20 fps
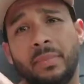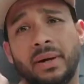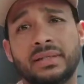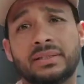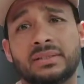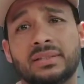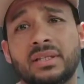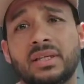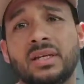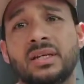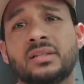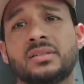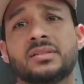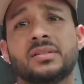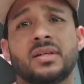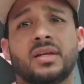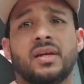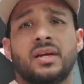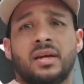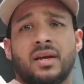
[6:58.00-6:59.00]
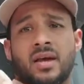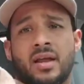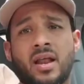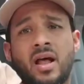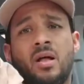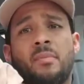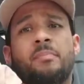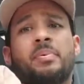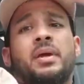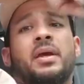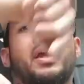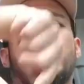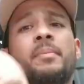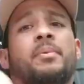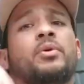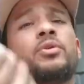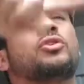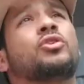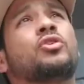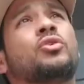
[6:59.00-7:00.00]
on my seats, and I'll be
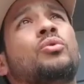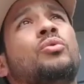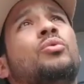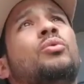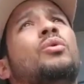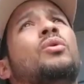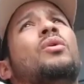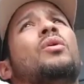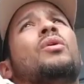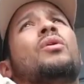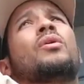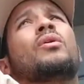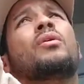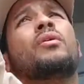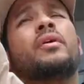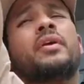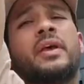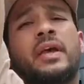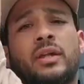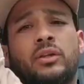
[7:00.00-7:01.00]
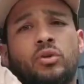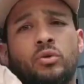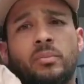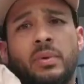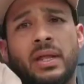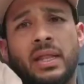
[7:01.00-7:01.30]
able to get to